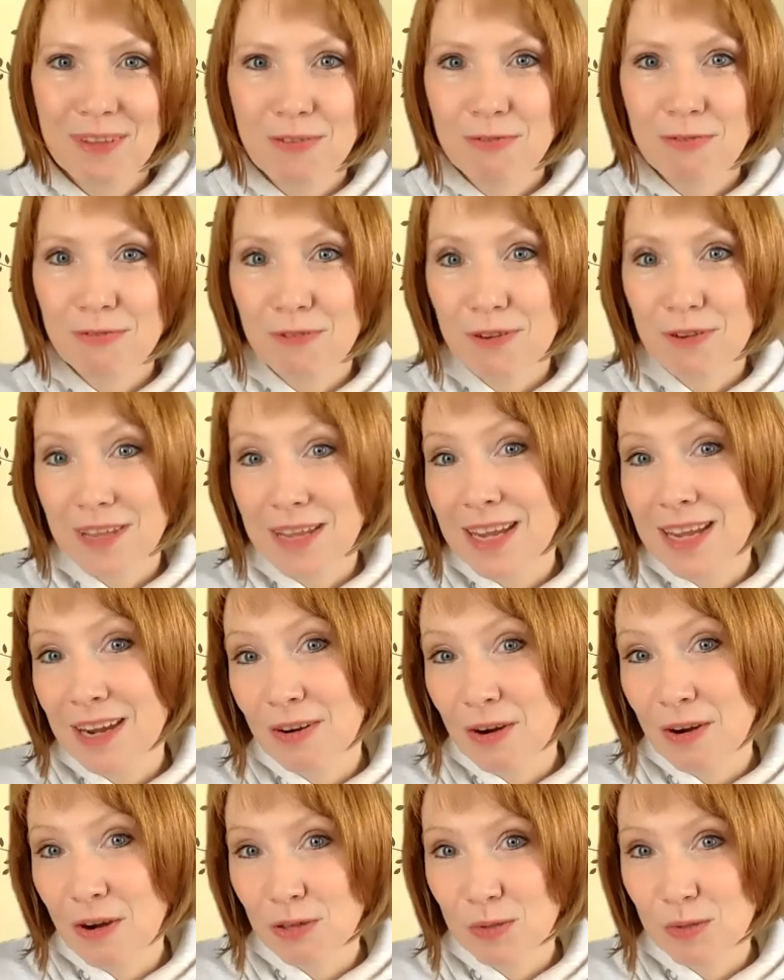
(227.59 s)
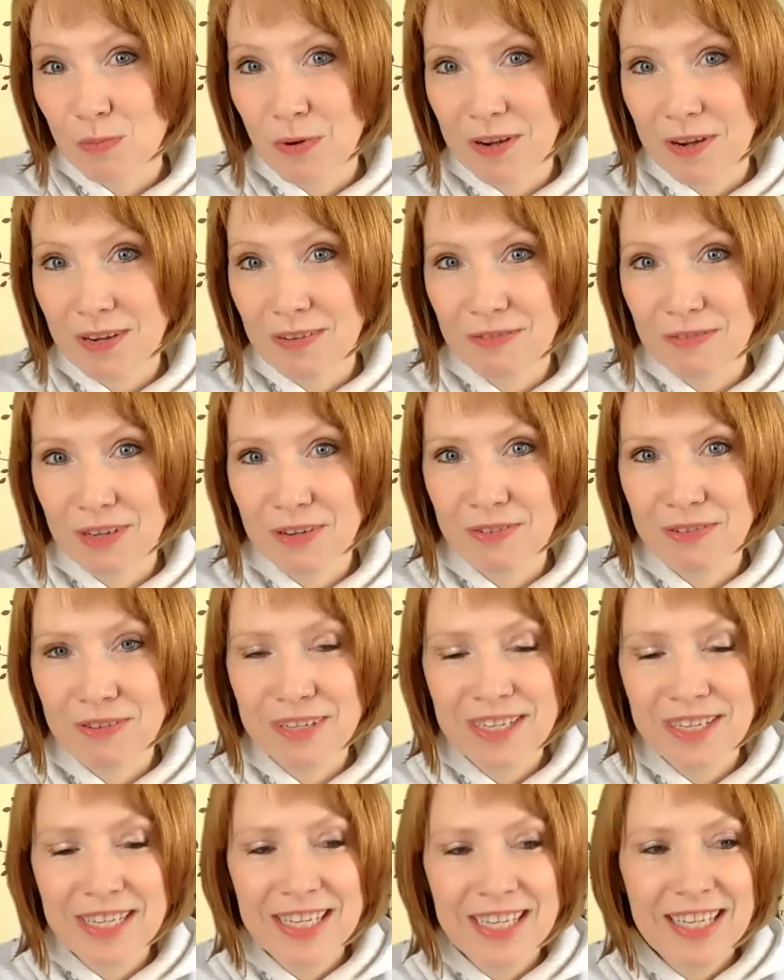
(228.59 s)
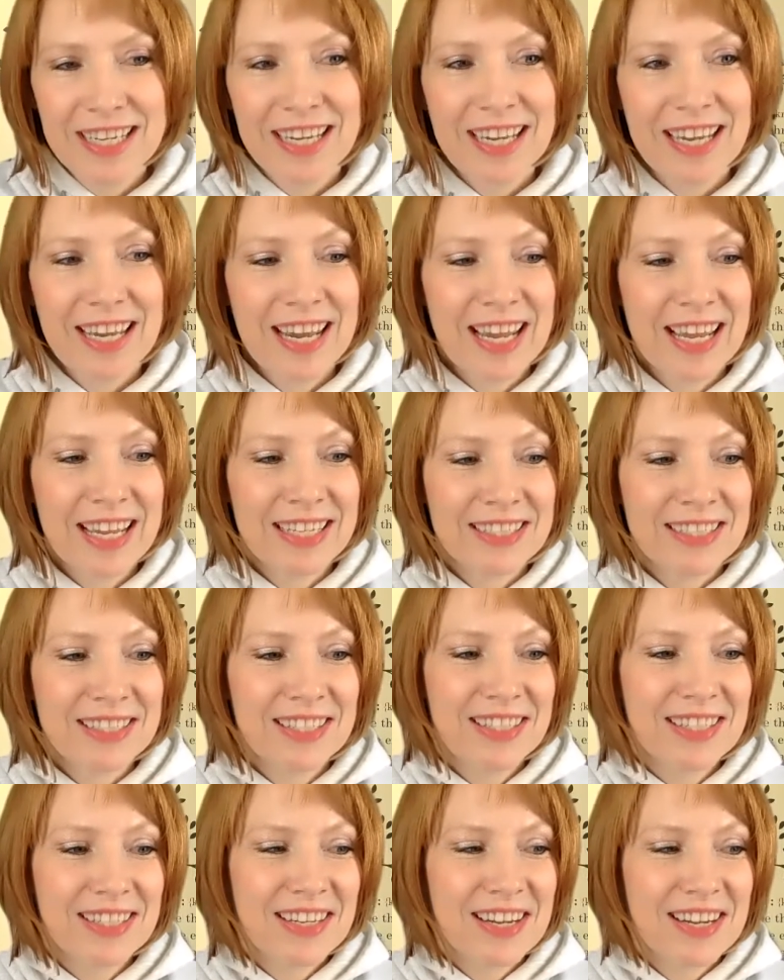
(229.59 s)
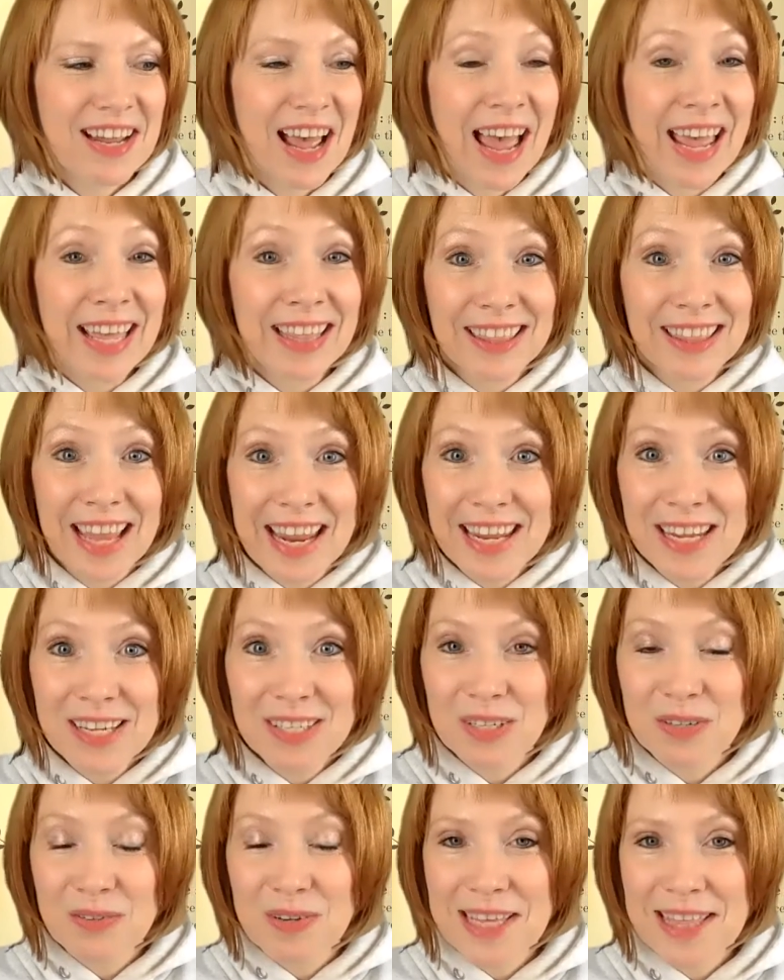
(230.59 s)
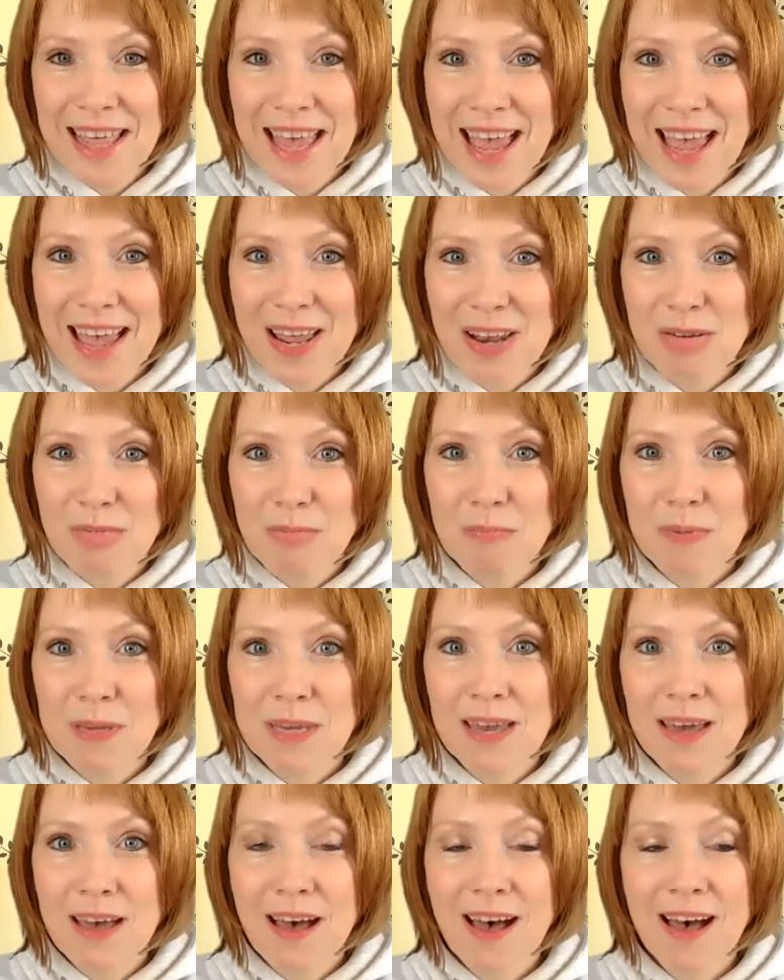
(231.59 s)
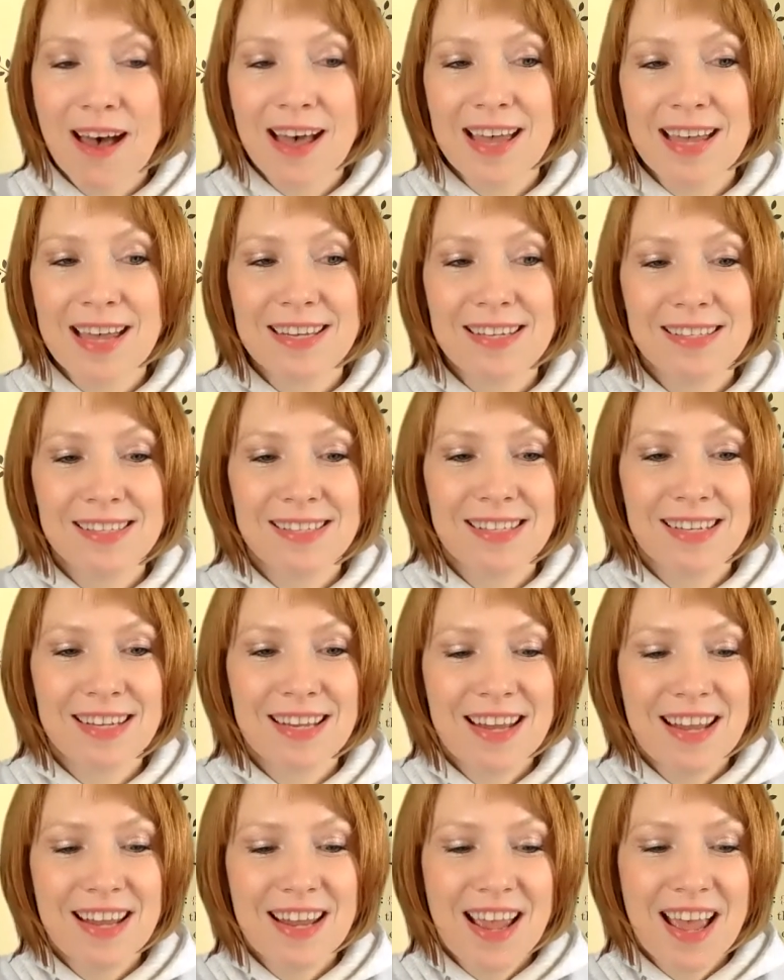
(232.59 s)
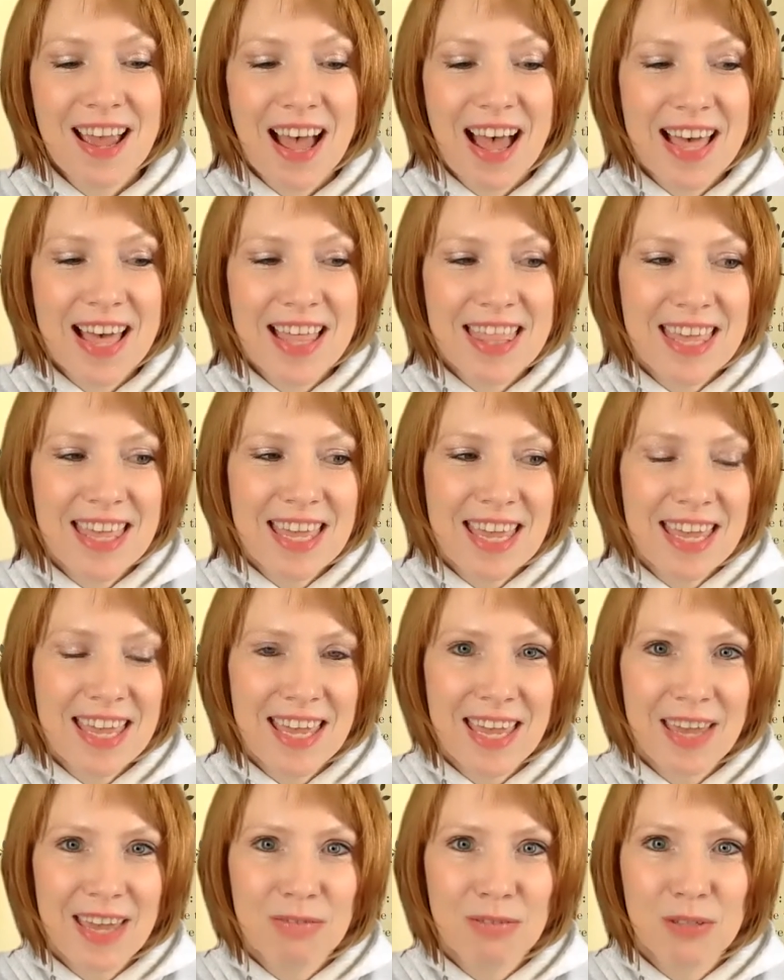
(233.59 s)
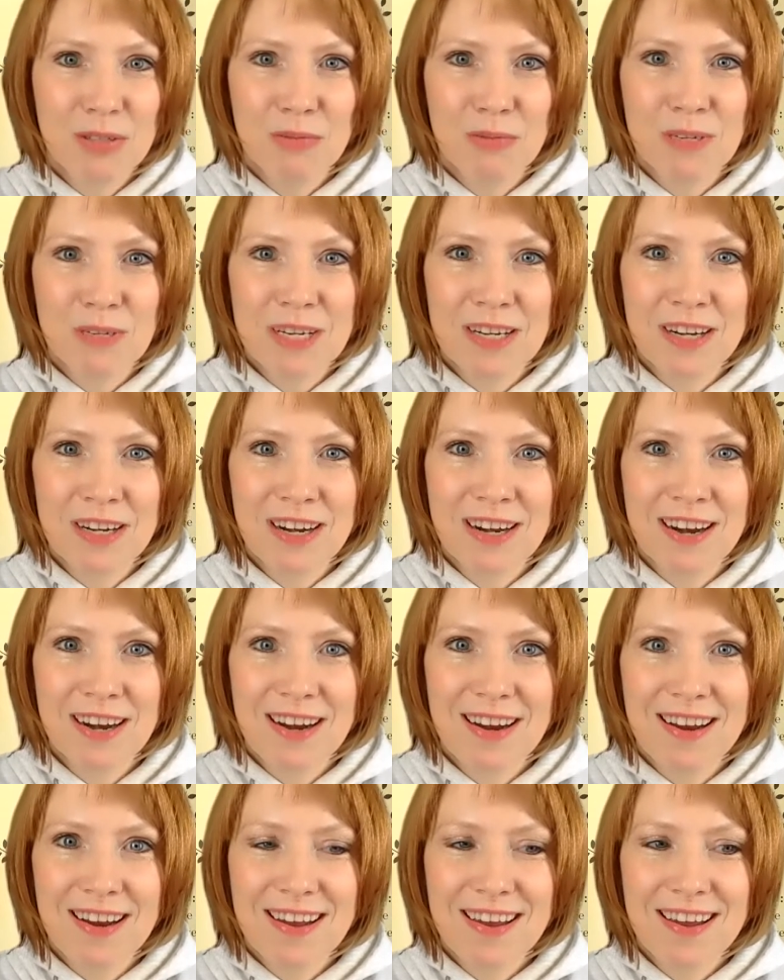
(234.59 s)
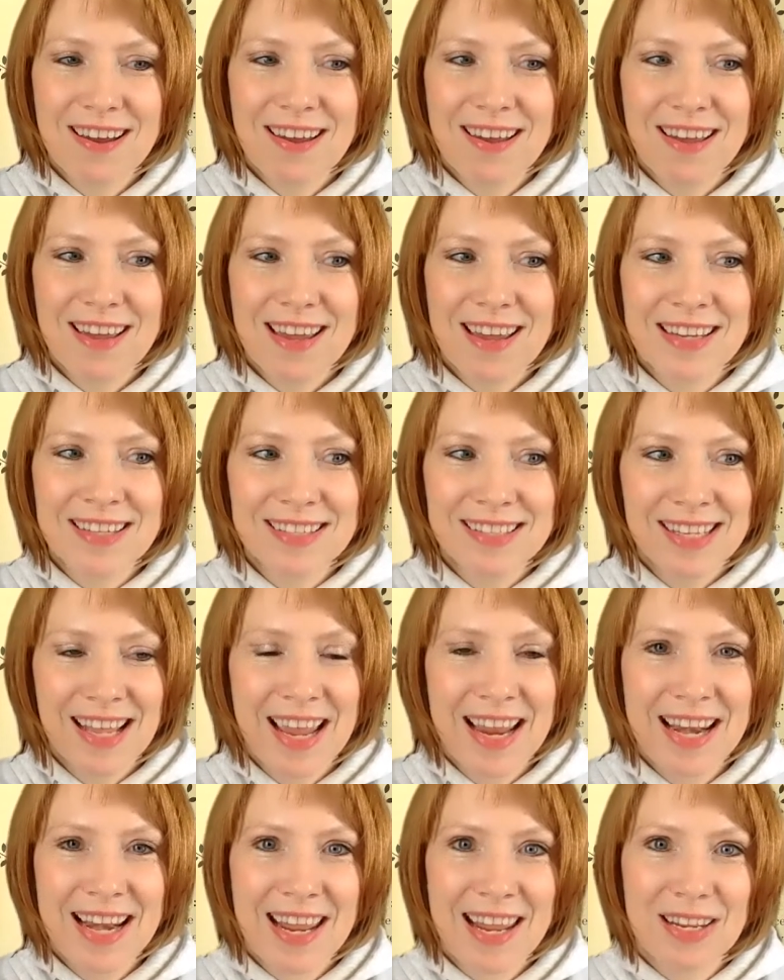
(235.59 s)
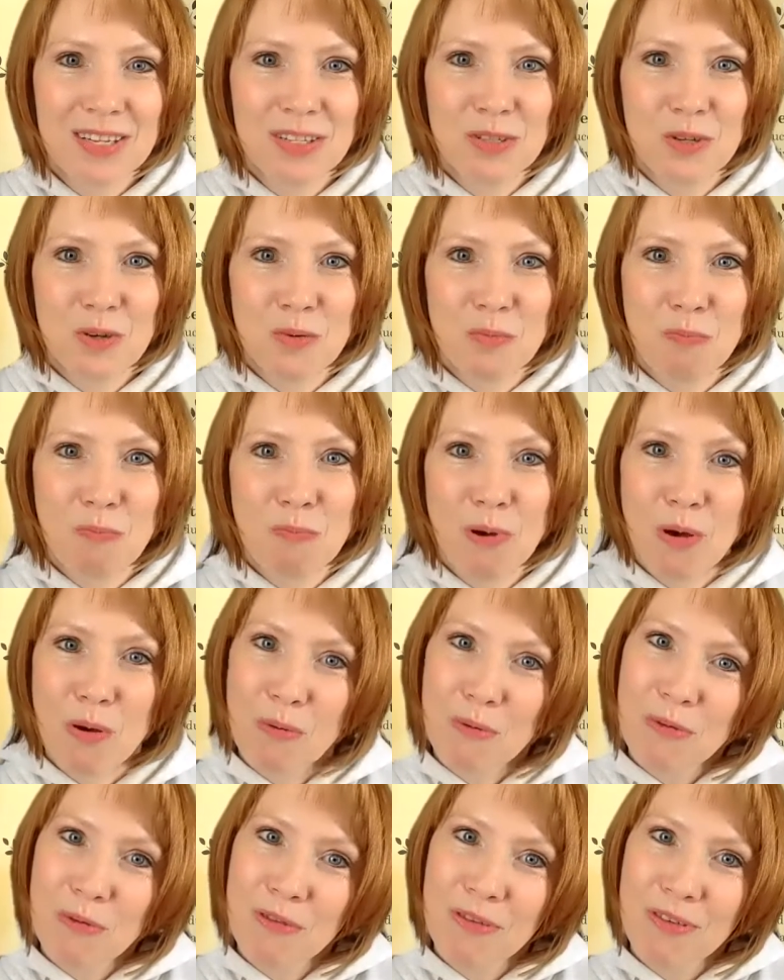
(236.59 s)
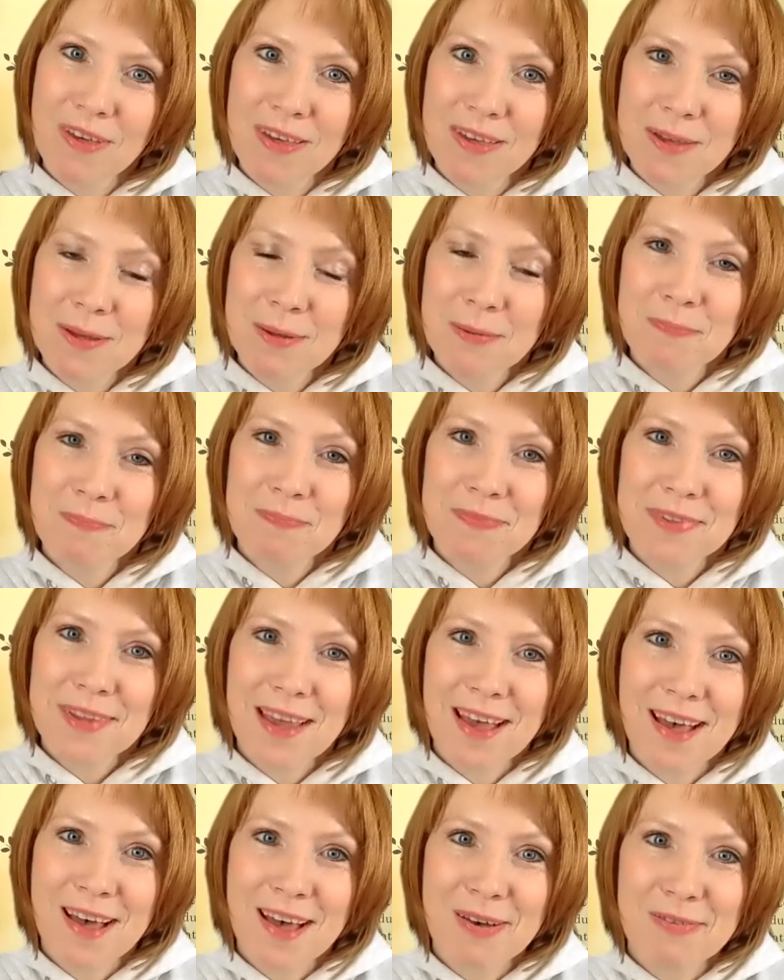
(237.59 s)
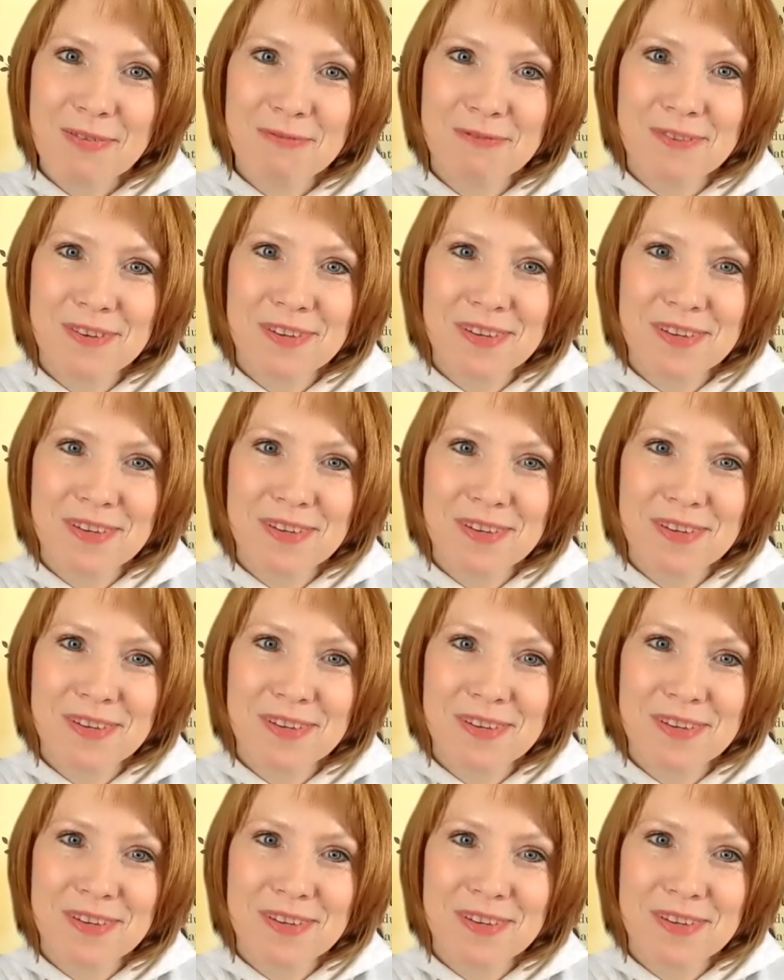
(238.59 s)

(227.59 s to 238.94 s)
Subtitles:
the hero's point of view. And I like doing that because I think it gives the reader insight into both of